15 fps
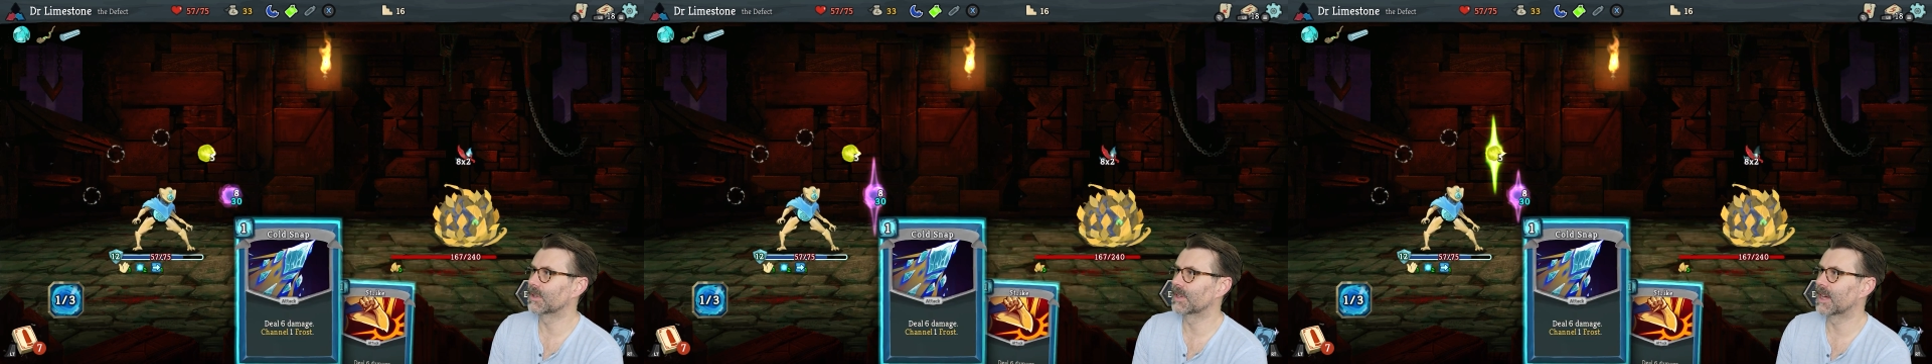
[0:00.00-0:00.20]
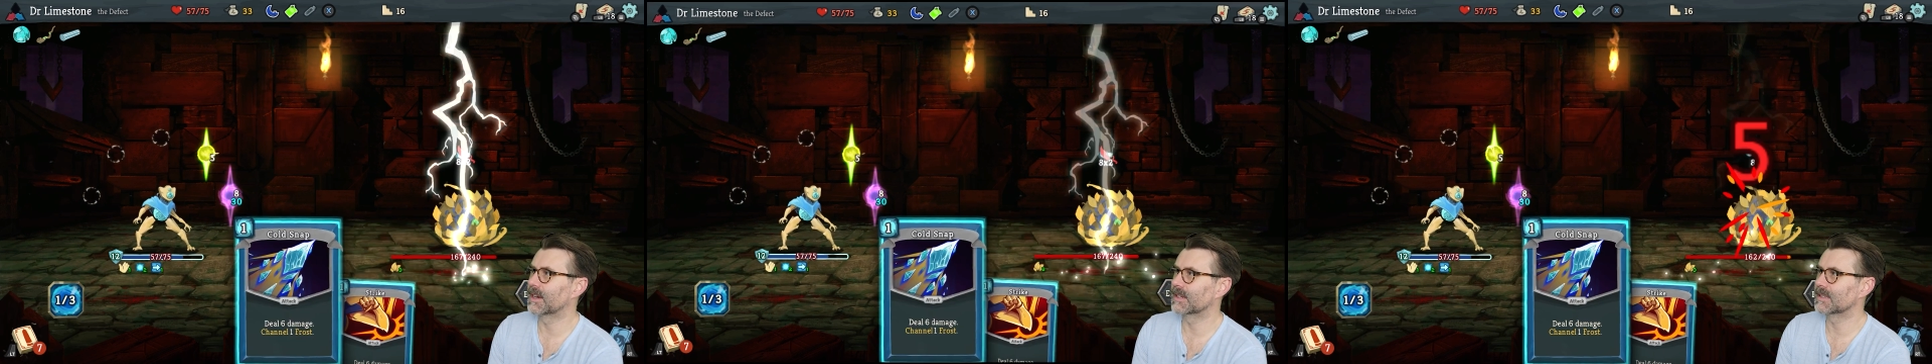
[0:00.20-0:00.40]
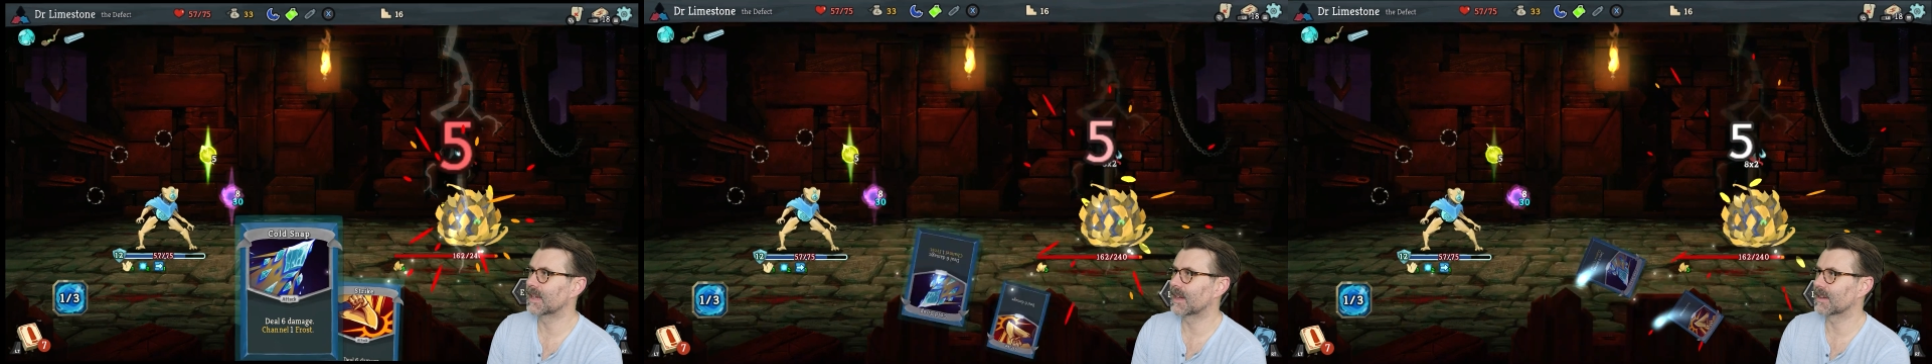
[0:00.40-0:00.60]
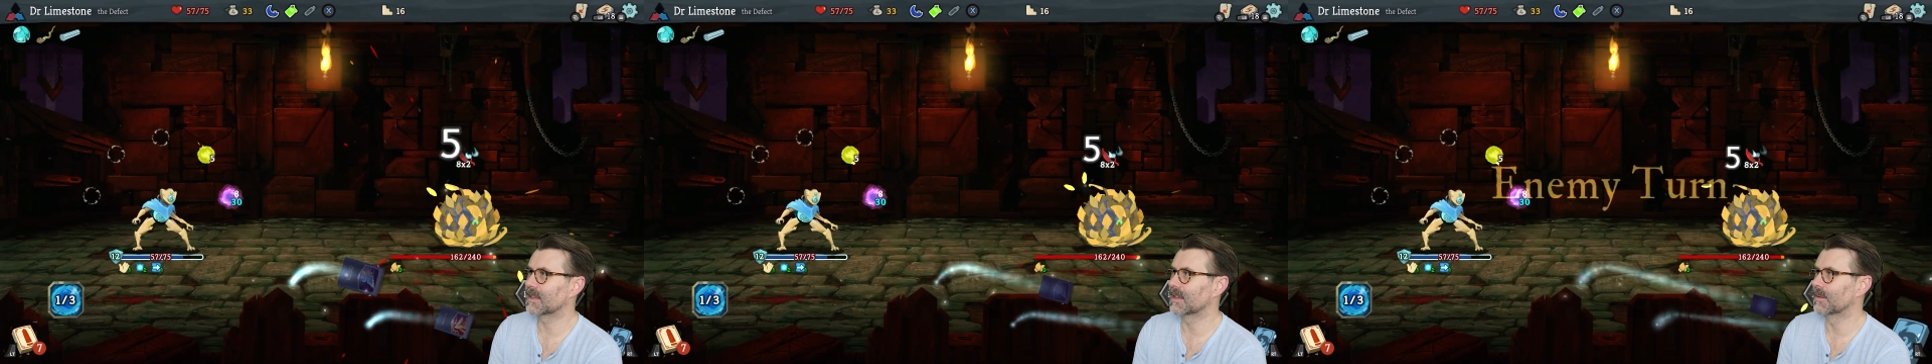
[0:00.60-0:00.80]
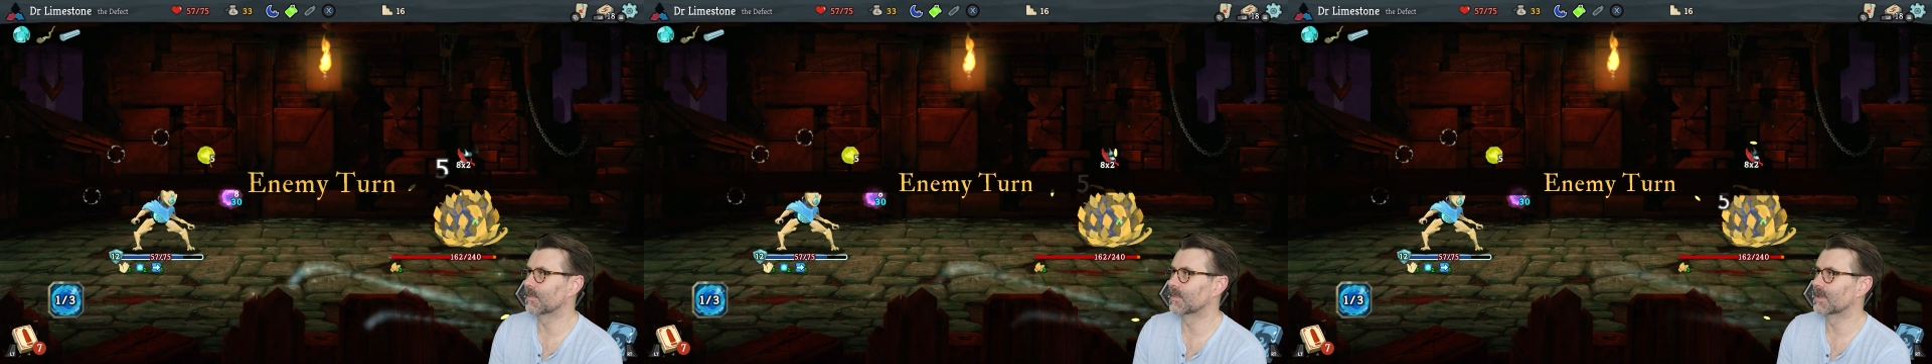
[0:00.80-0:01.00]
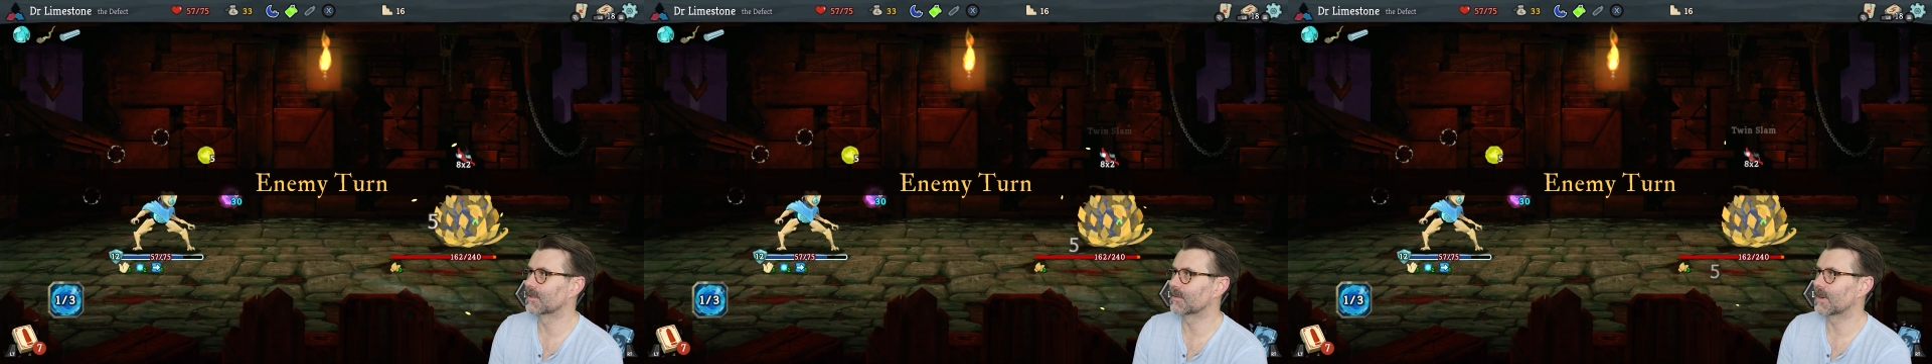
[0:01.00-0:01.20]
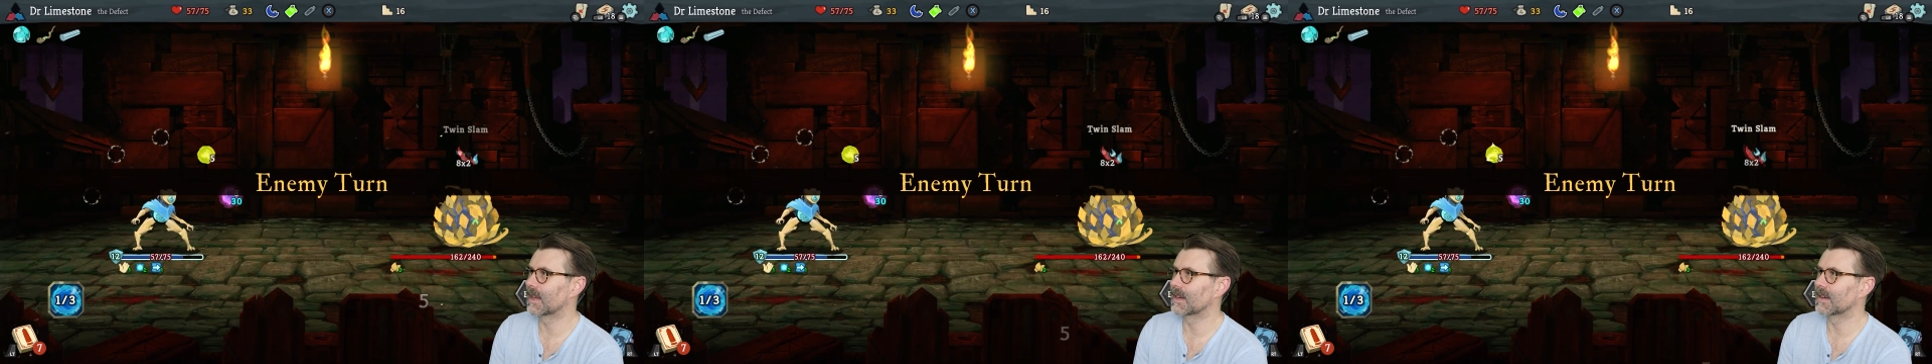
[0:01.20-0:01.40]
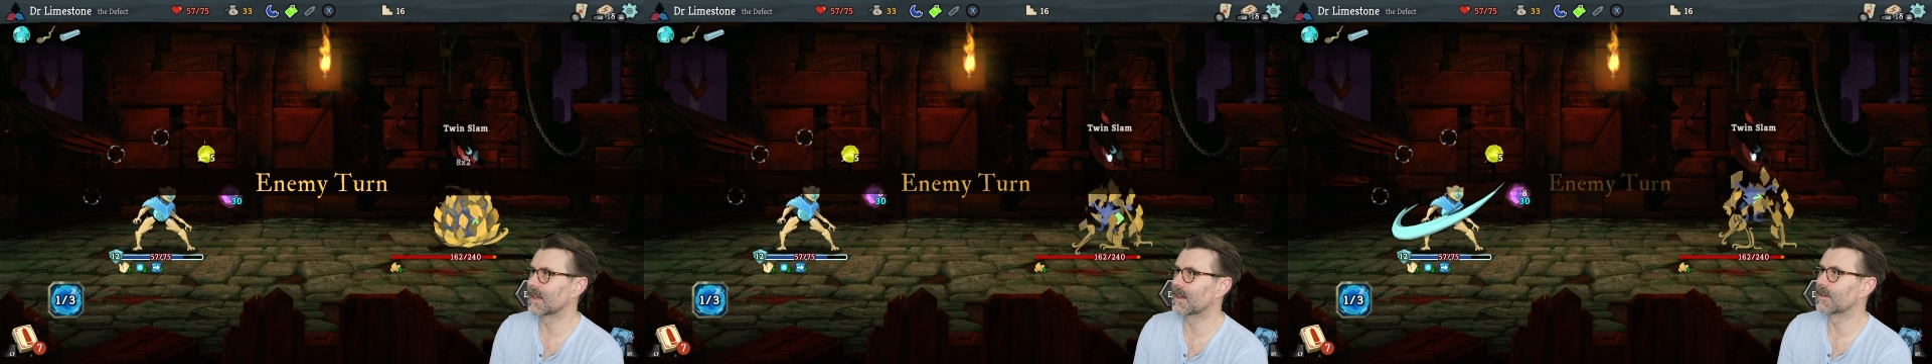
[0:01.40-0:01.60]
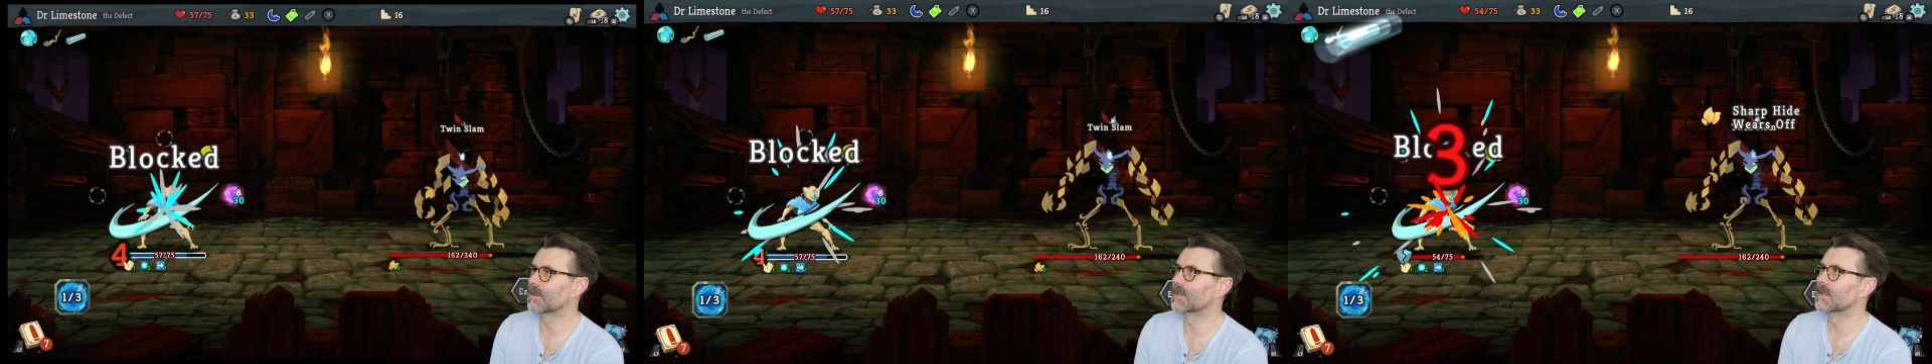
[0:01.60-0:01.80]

not attack him right now.